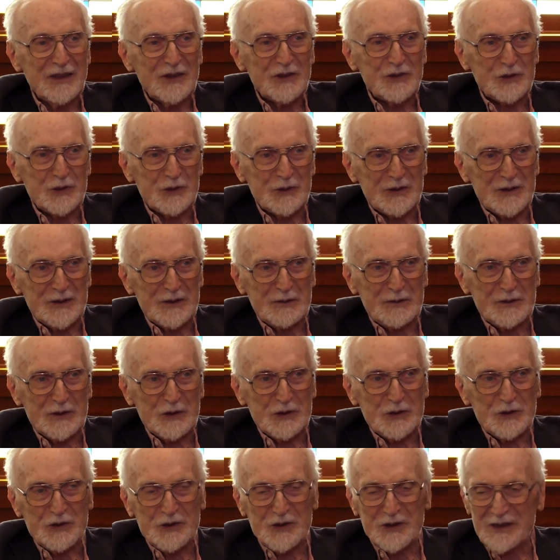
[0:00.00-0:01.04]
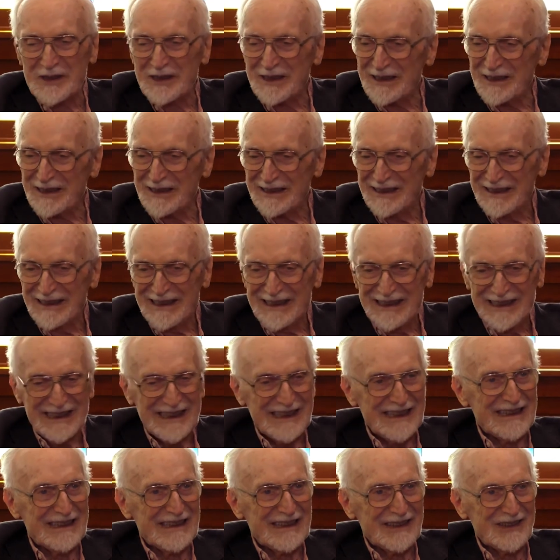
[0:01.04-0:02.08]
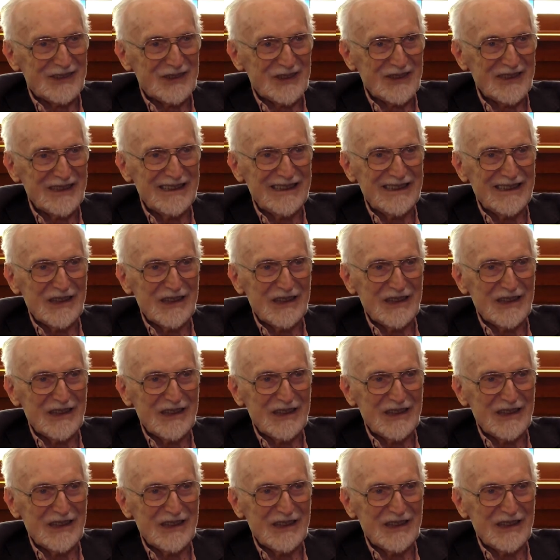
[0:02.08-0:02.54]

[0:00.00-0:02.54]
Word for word: So the first uh, English,